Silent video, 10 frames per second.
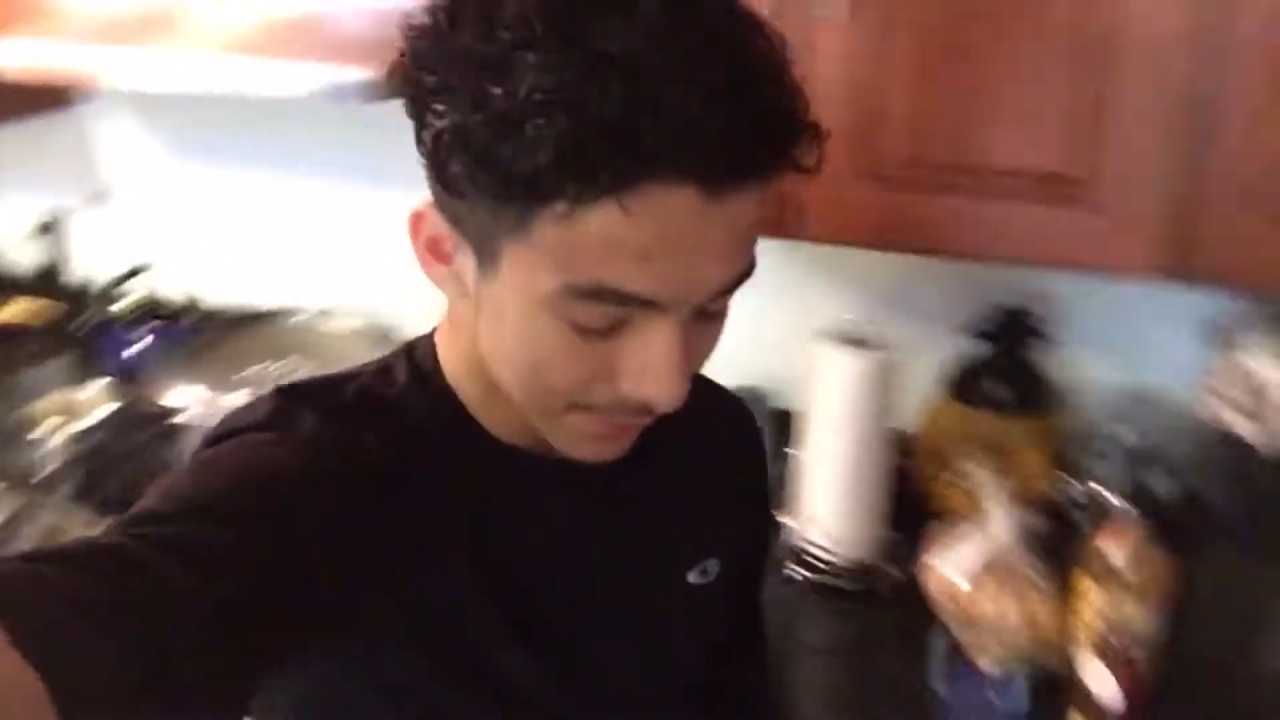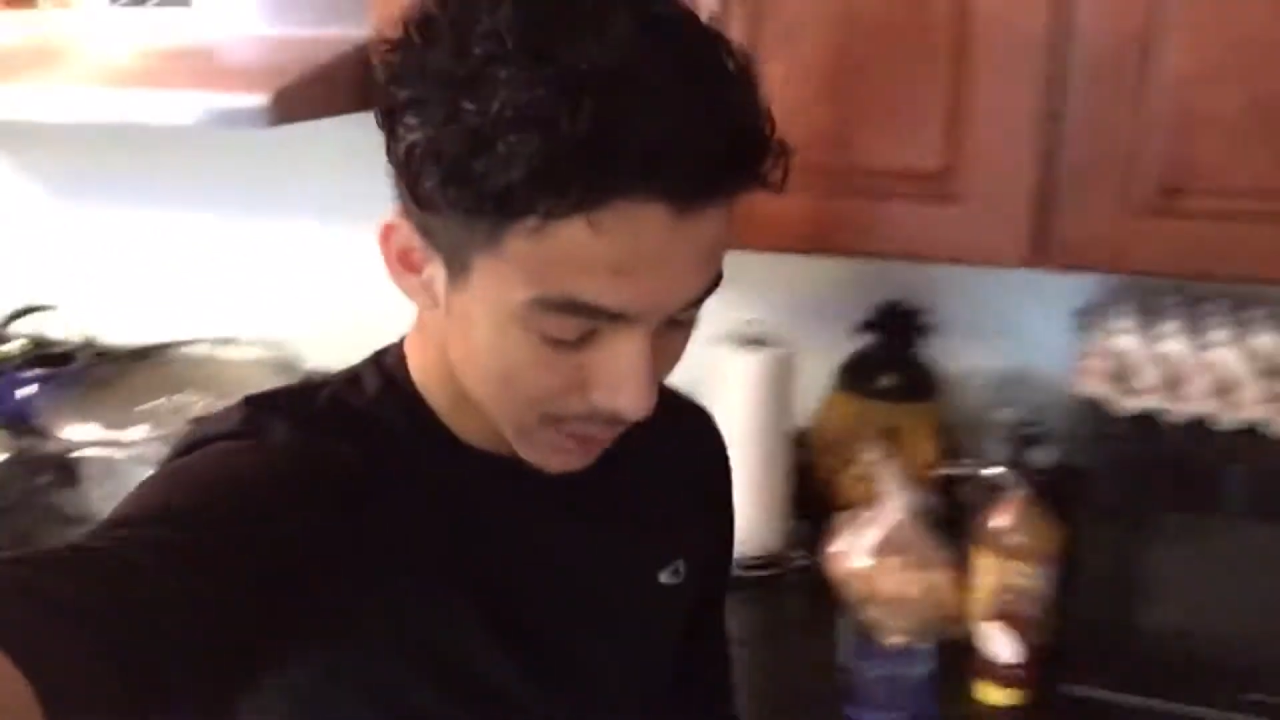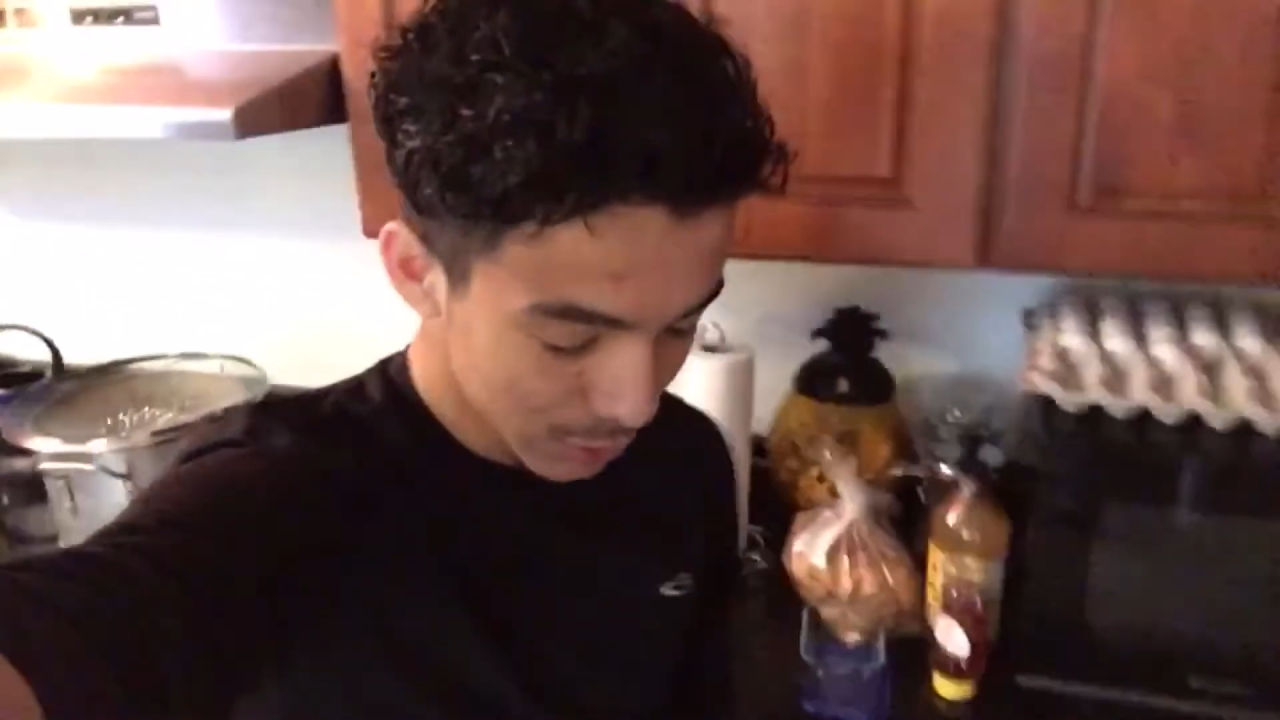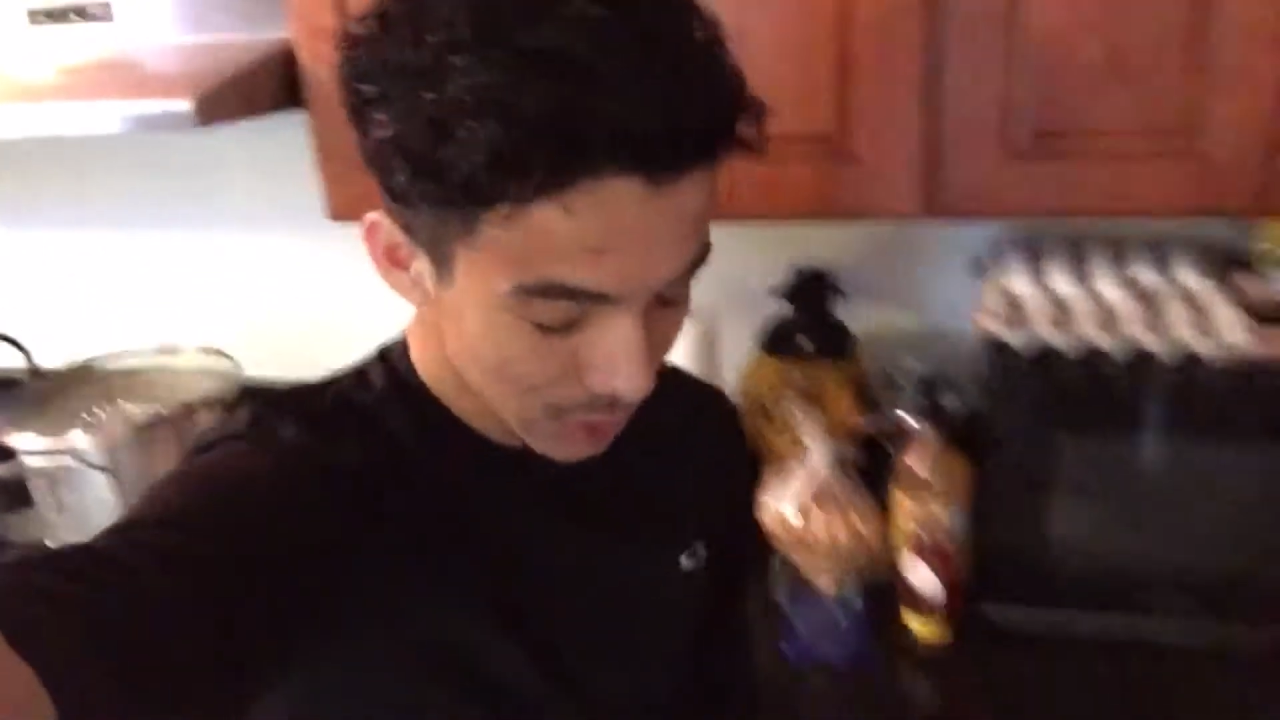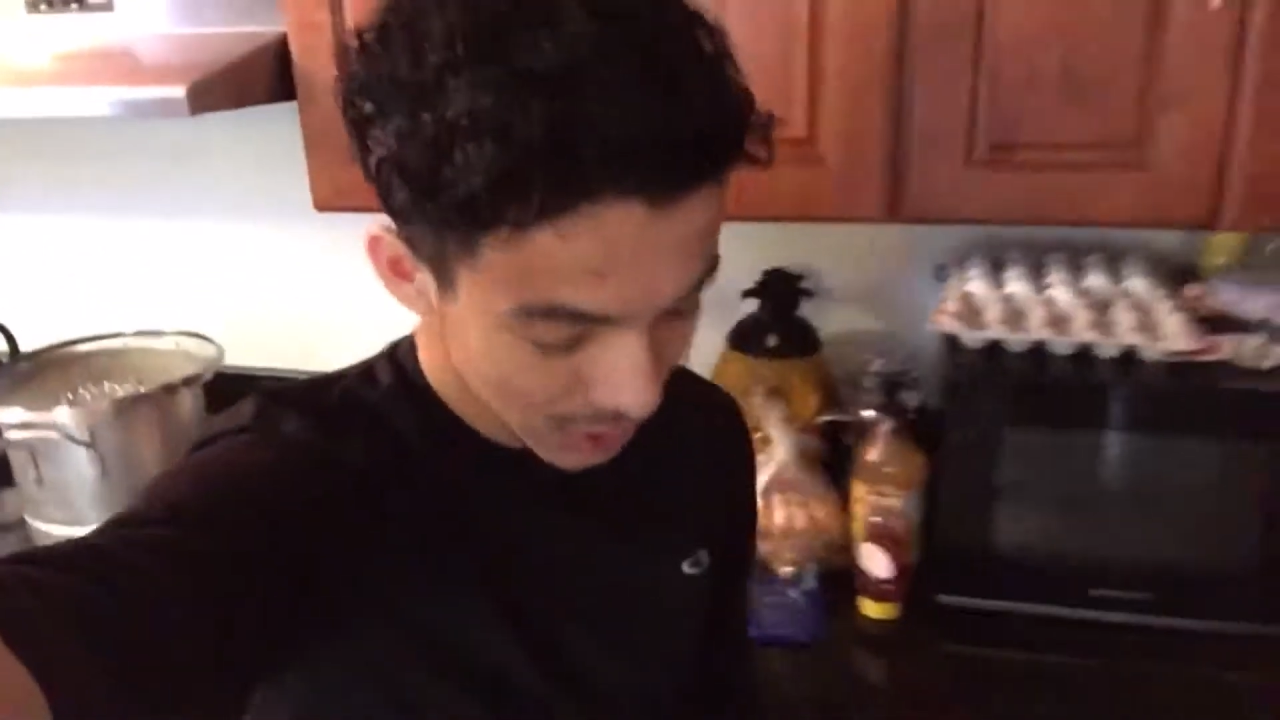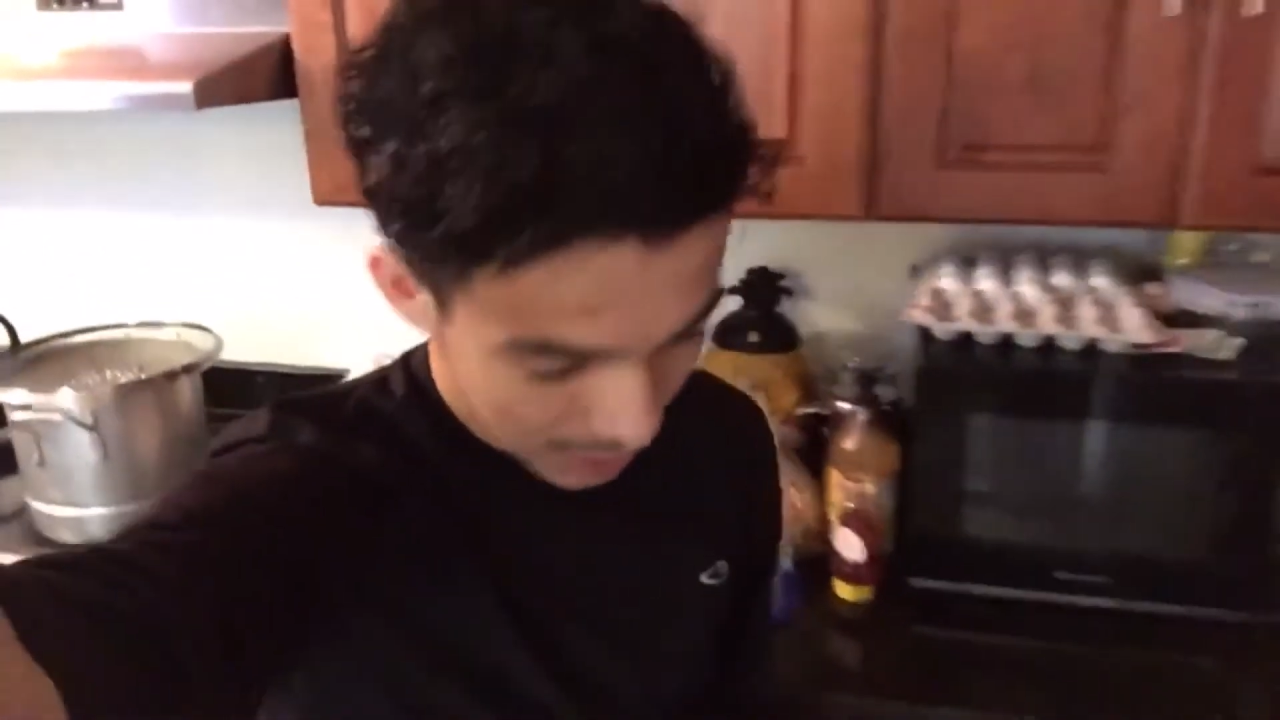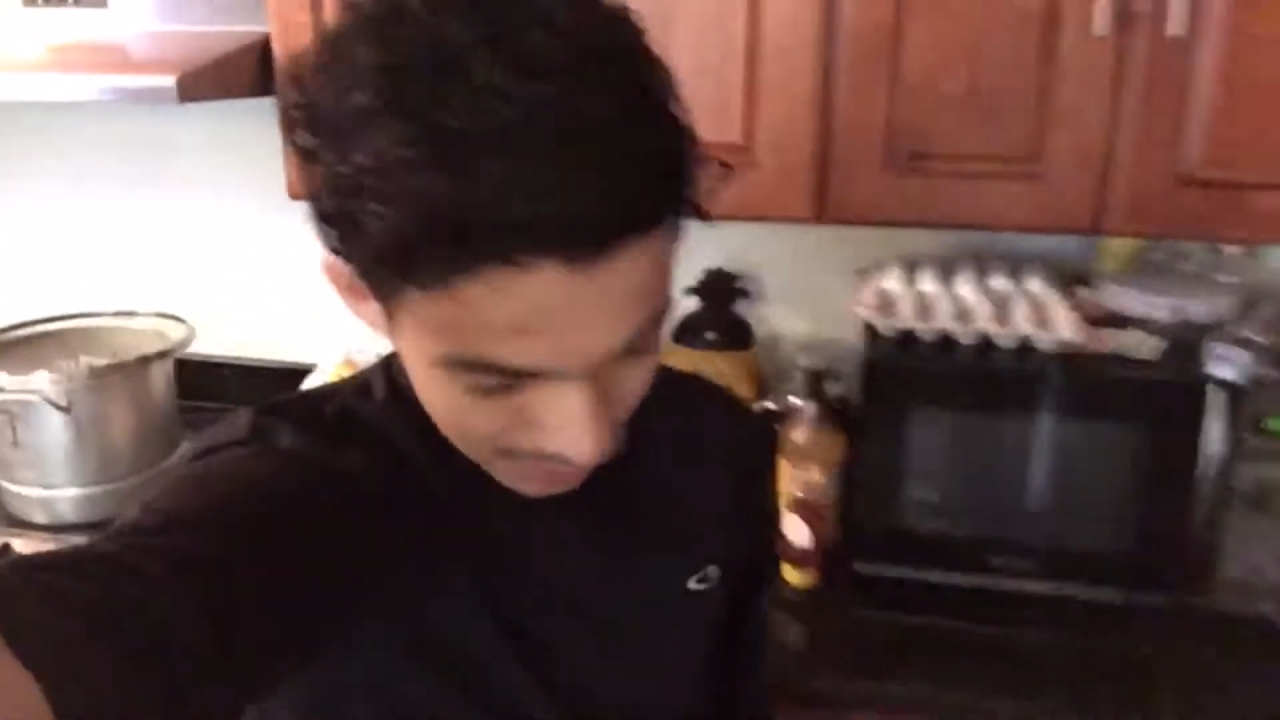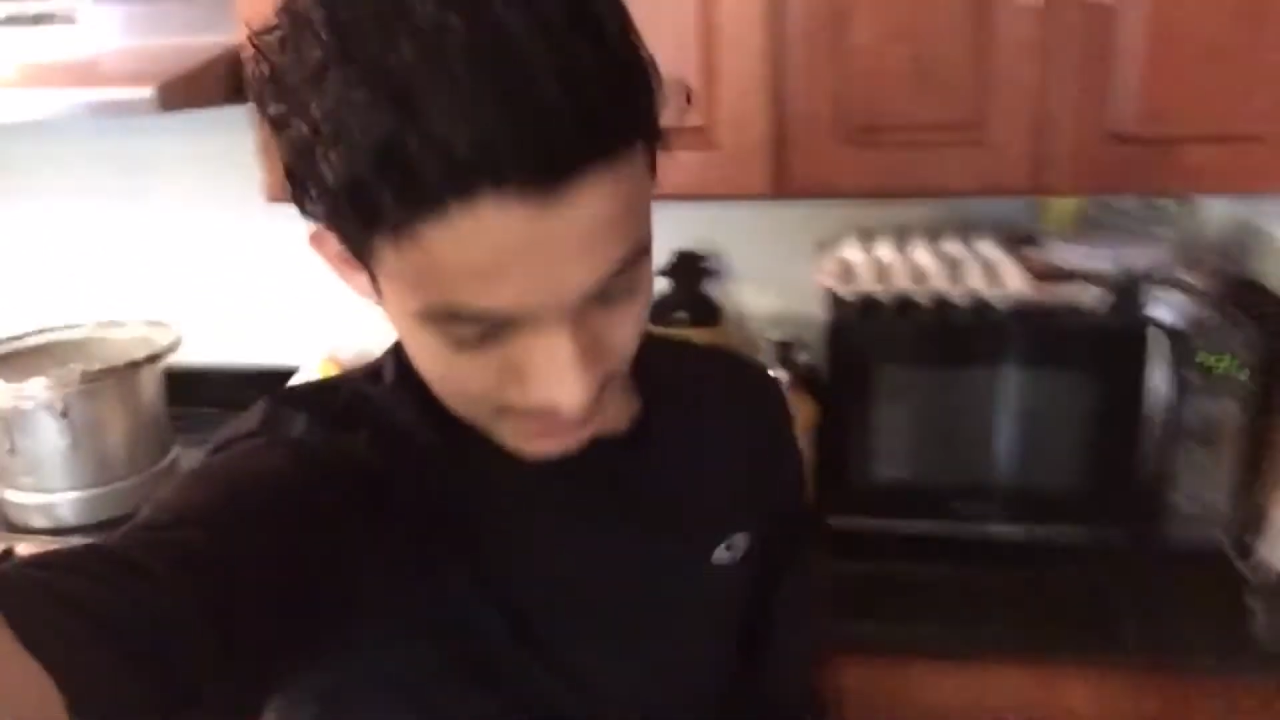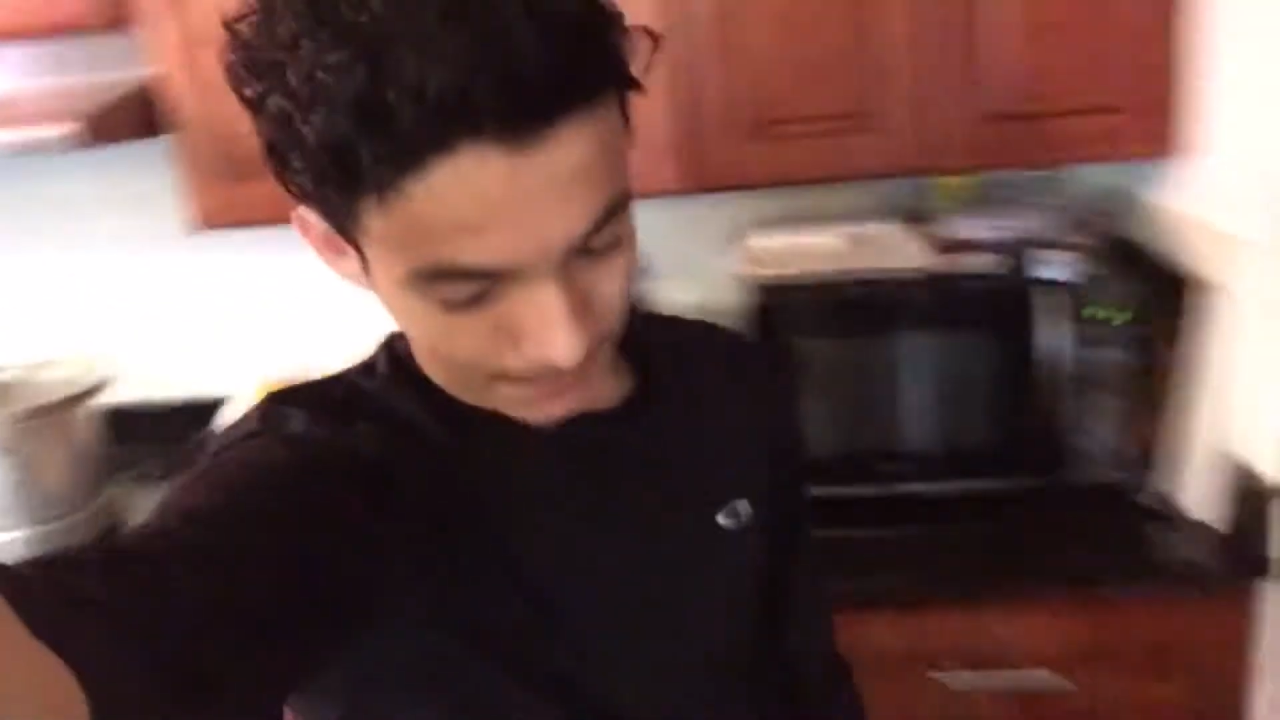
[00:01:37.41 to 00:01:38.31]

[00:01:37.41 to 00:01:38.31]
of Oats,